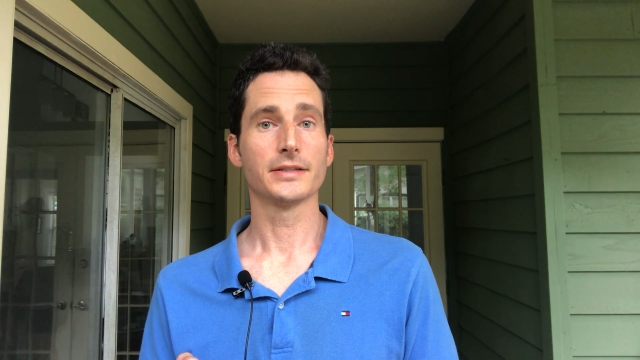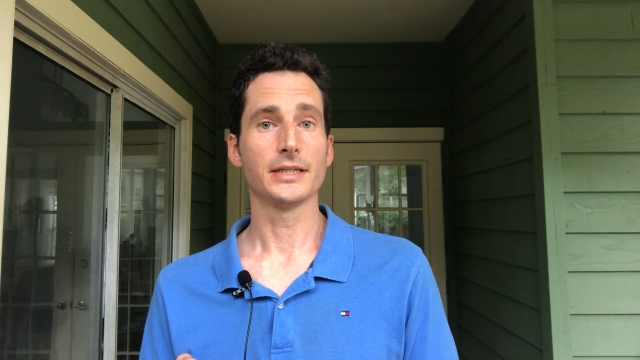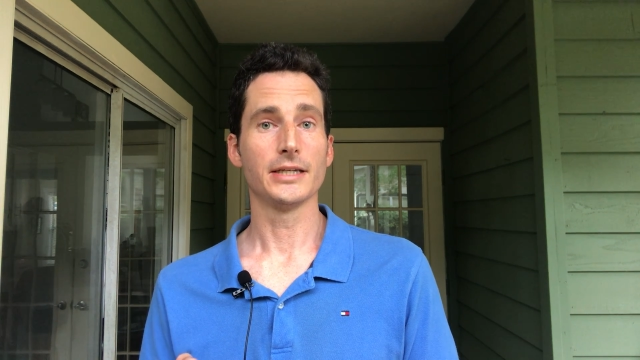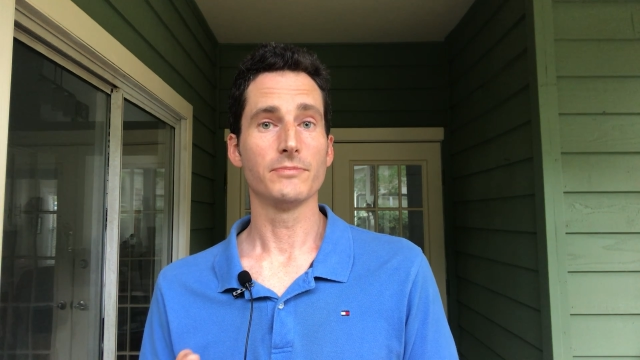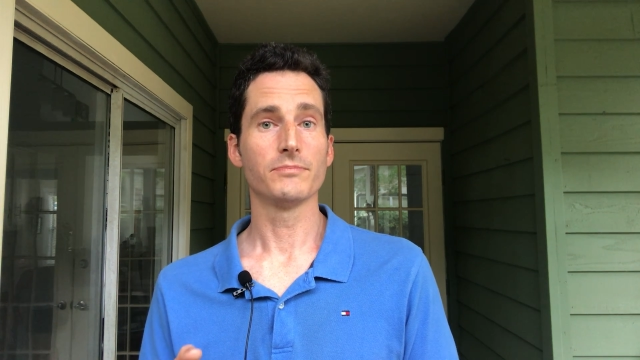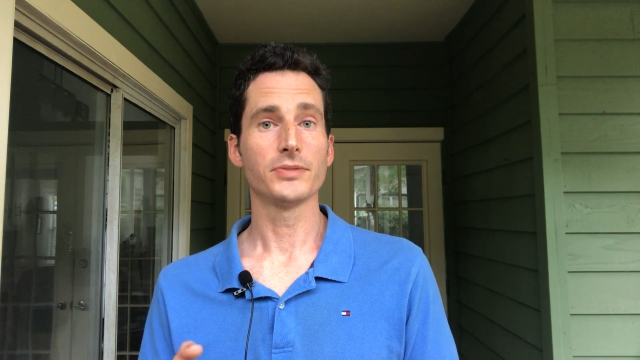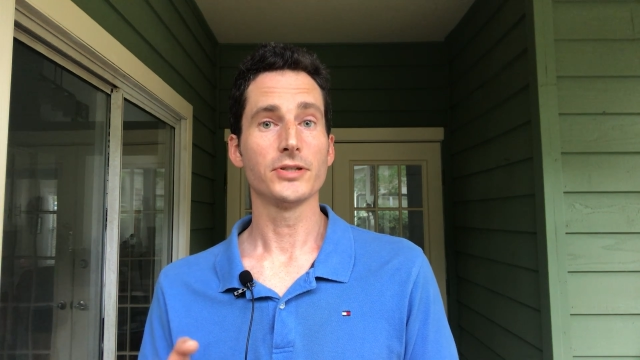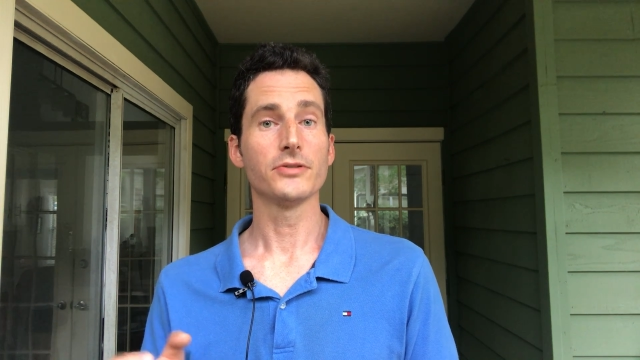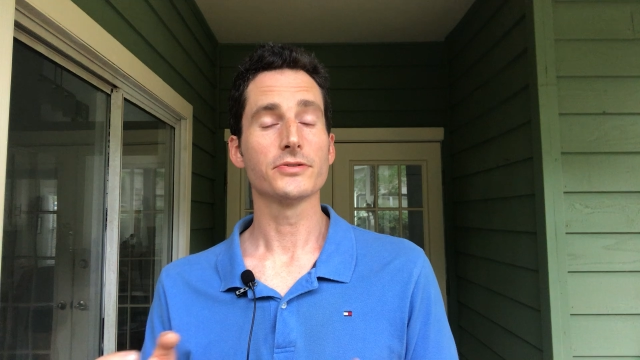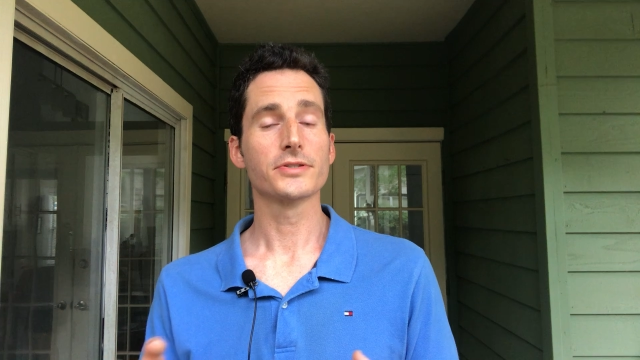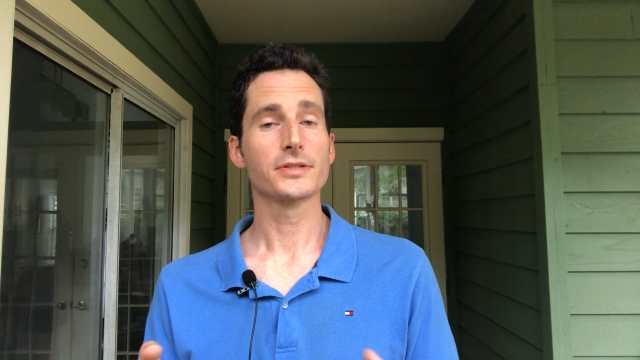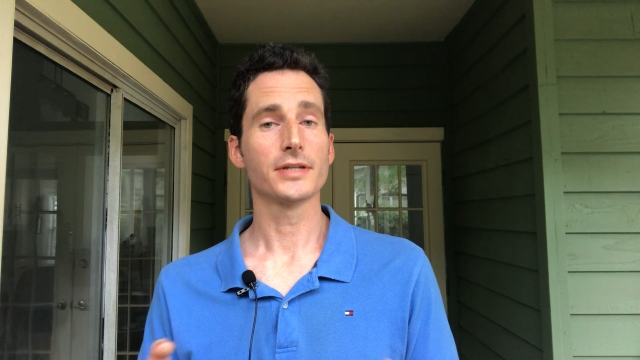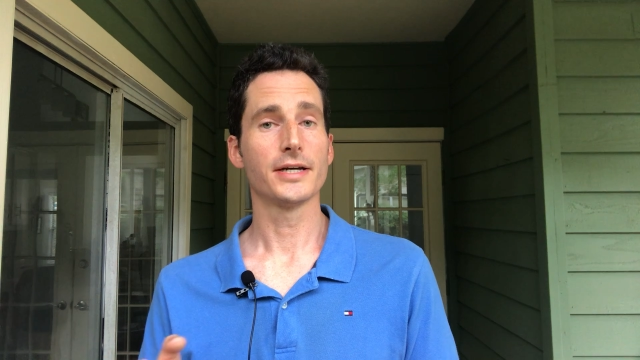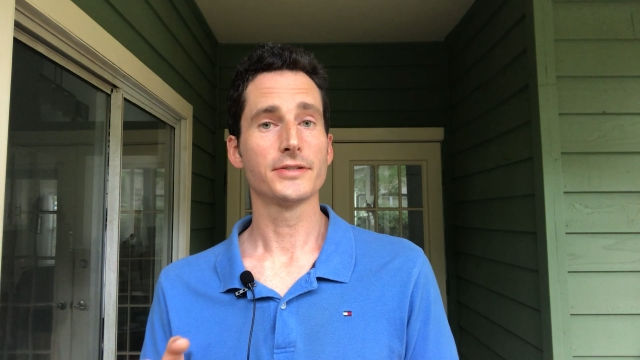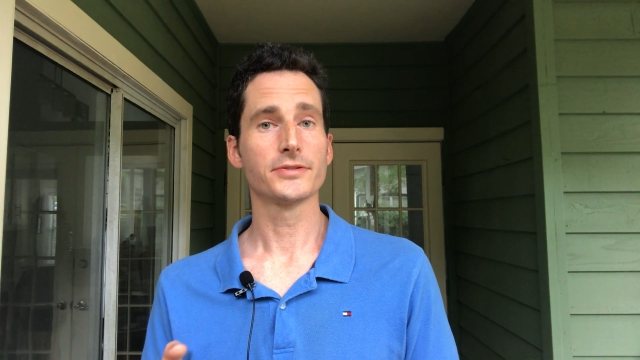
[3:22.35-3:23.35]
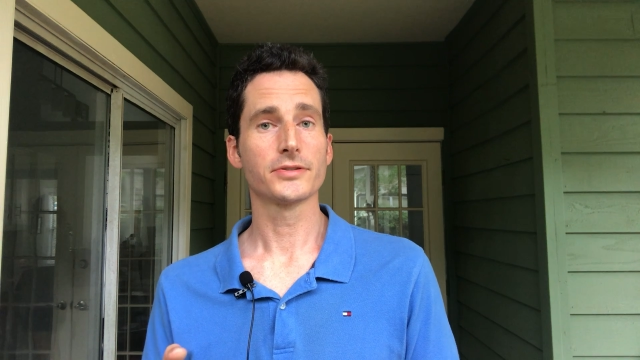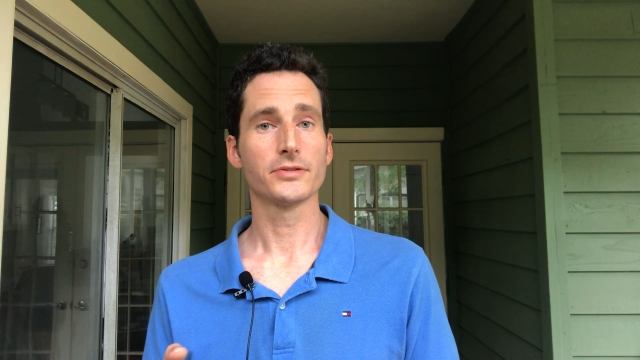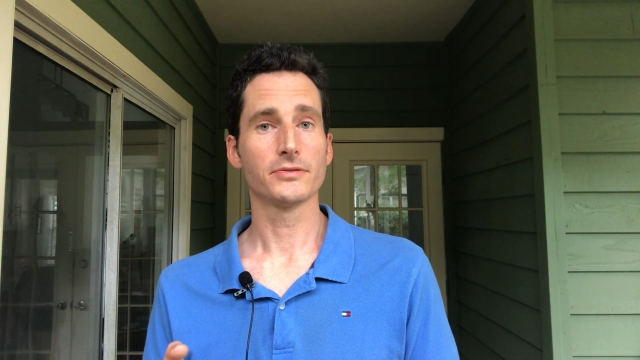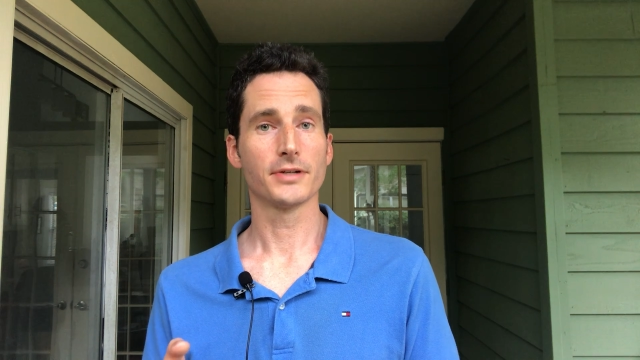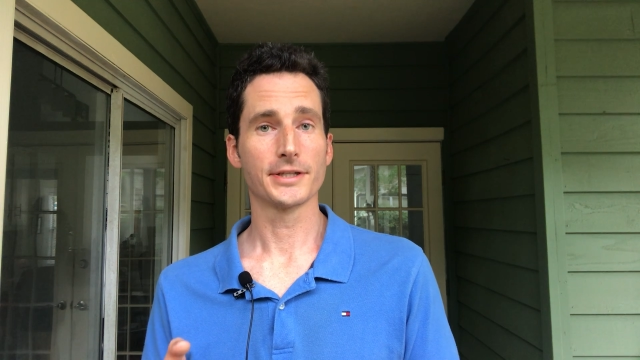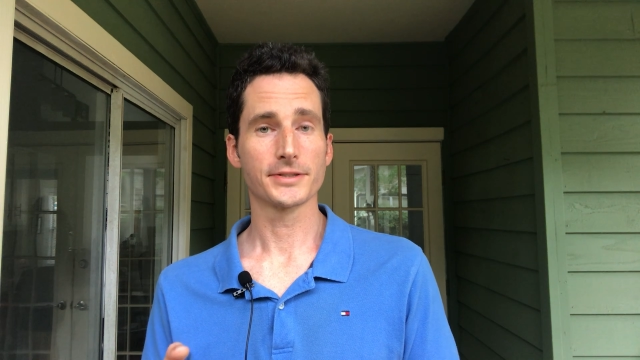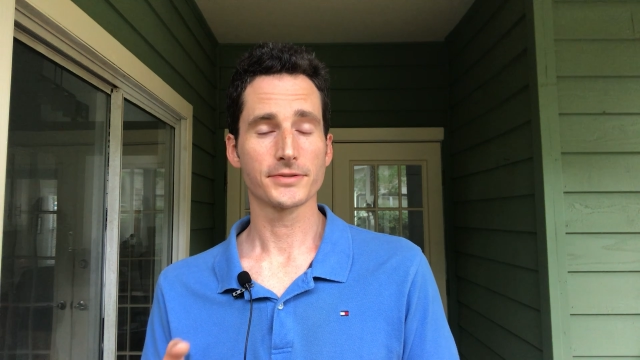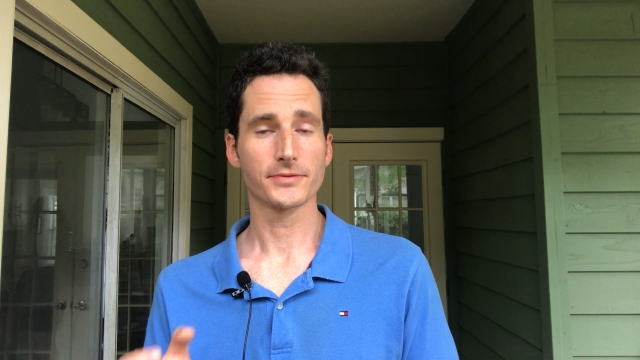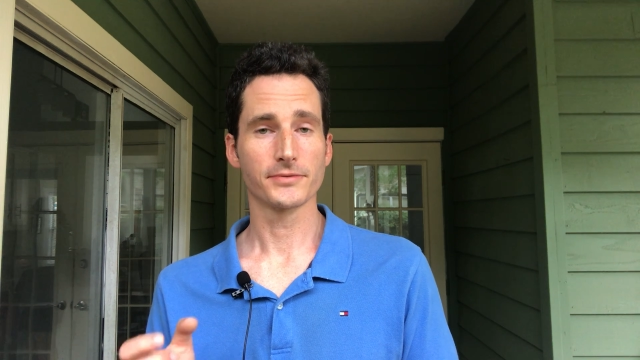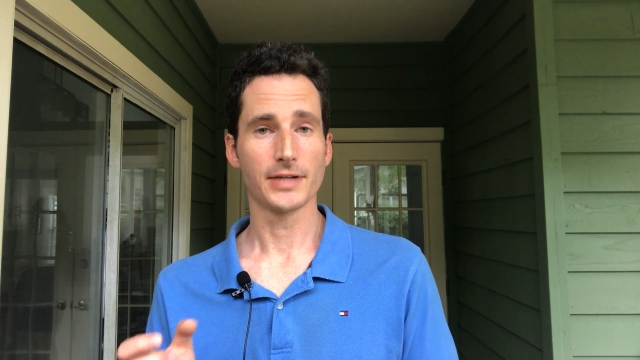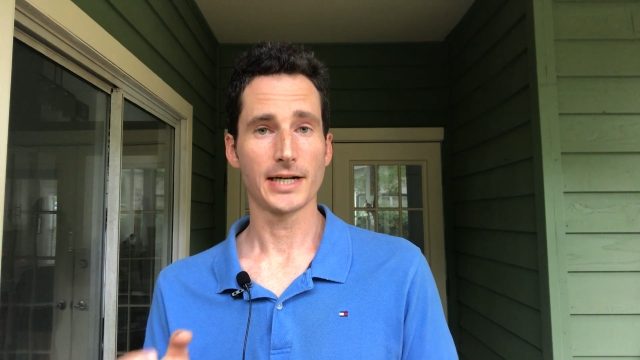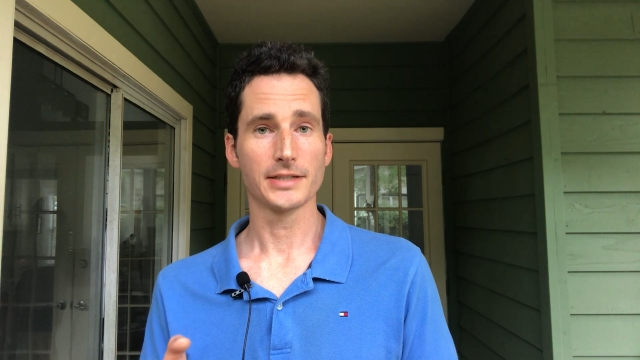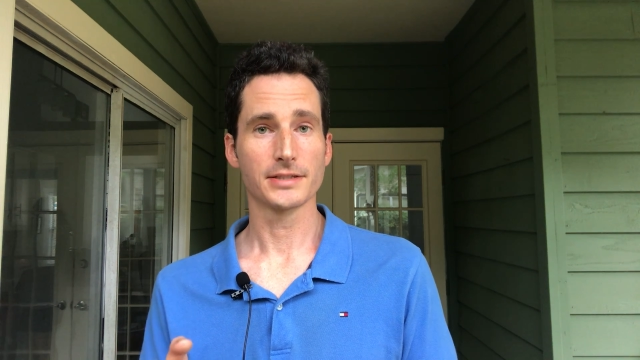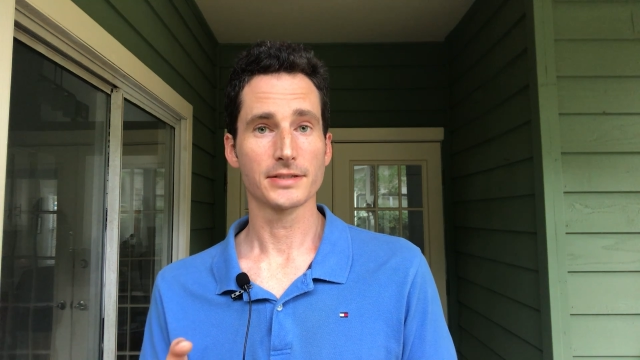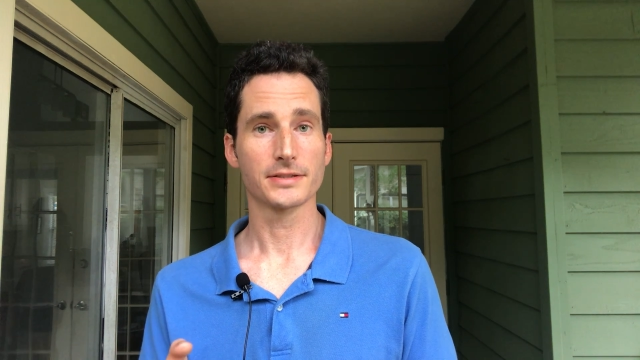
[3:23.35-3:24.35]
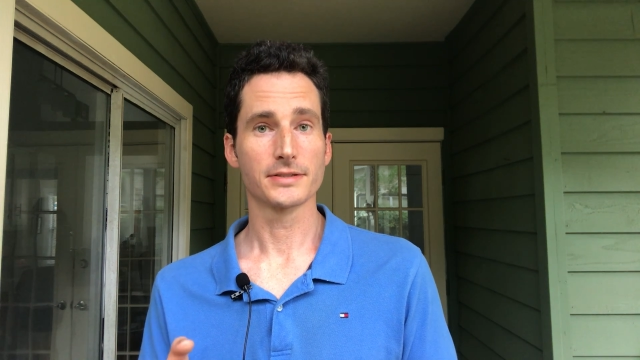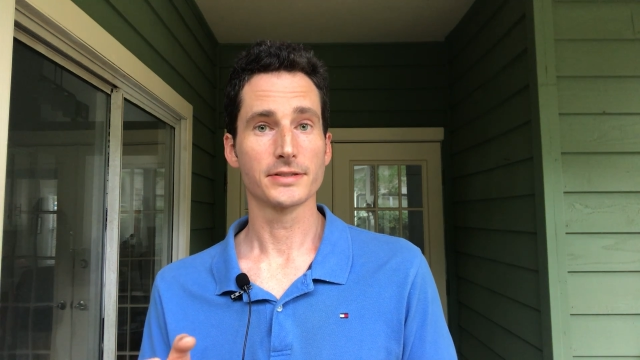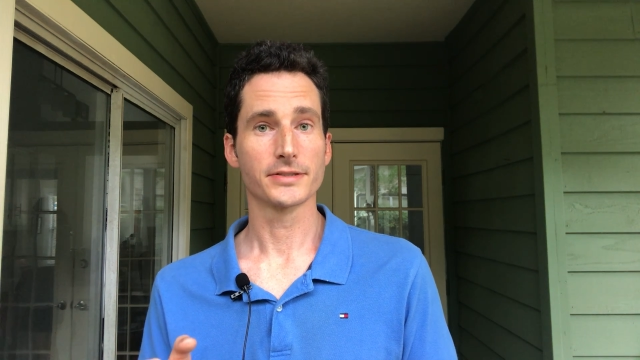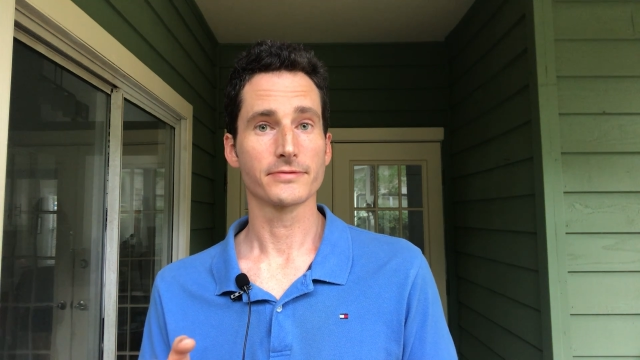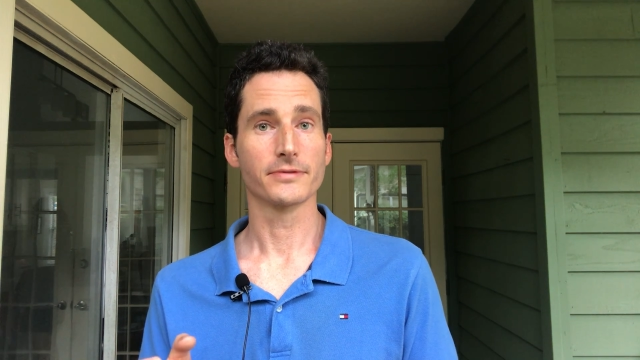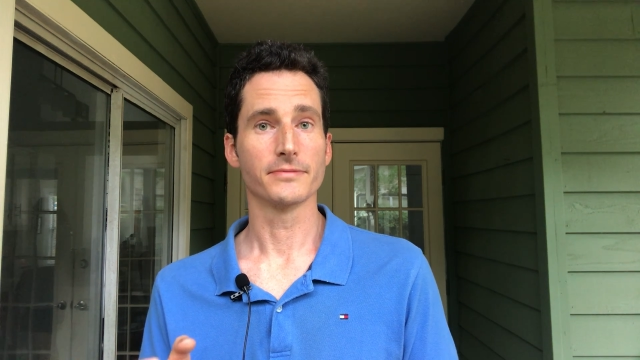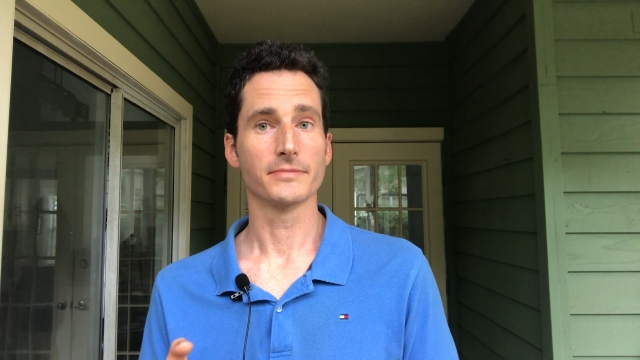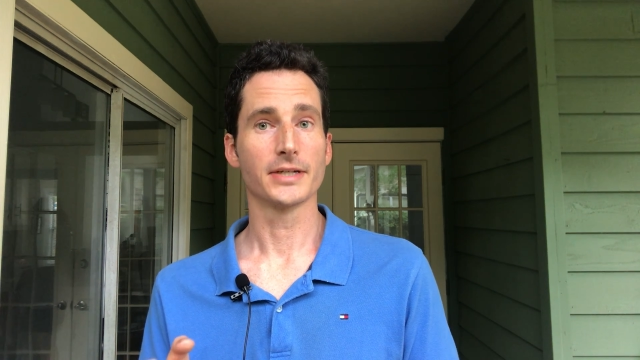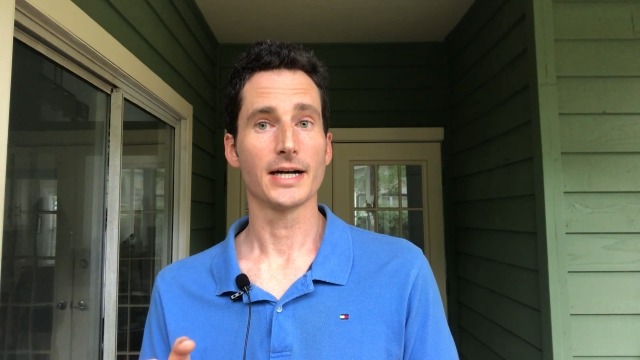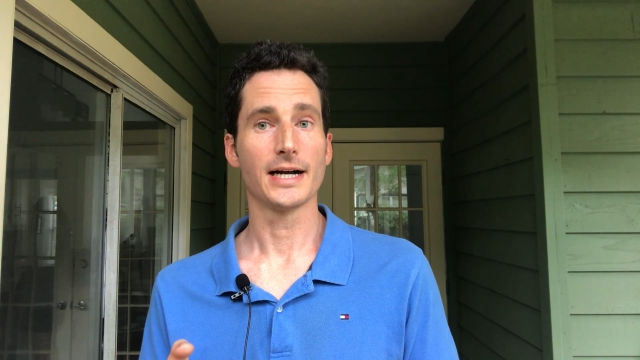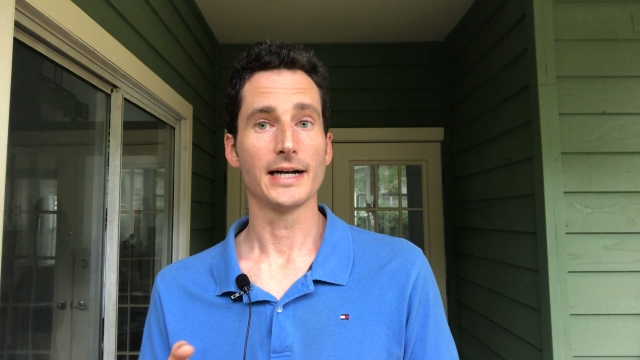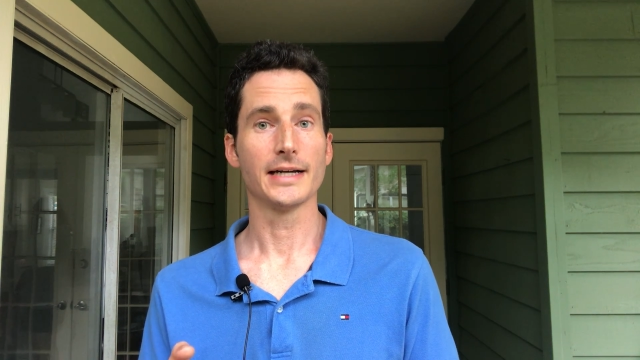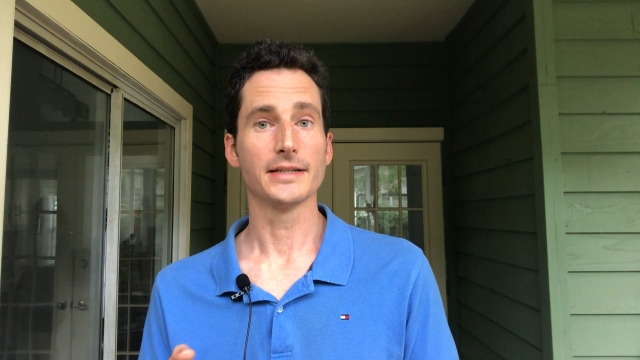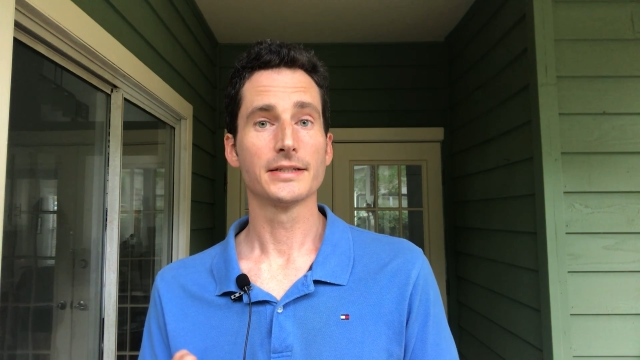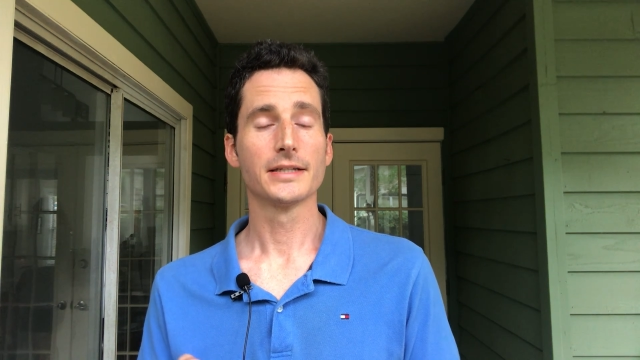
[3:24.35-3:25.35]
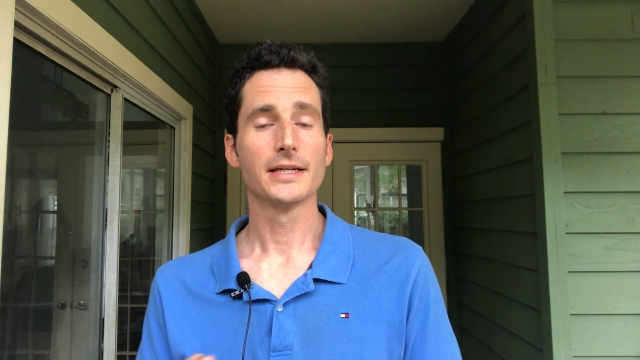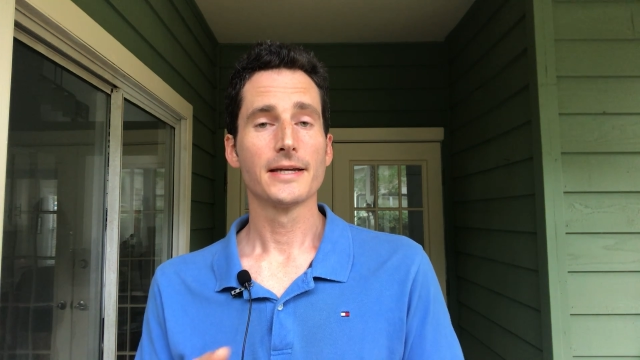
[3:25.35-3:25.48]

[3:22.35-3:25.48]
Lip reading: imputes unto us righteousness from God.